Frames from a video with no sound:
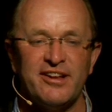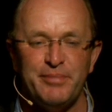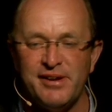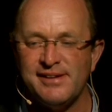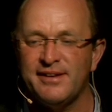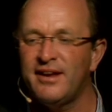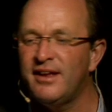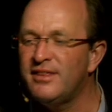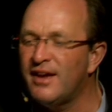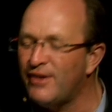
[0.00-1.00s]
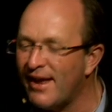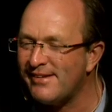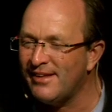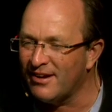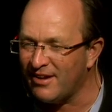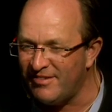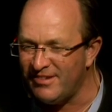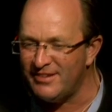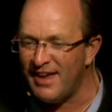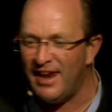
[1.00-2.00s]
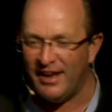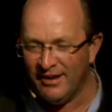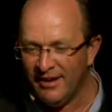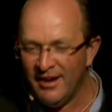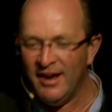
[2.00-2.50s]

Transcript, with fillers: expedition in the National Archives in Delhi.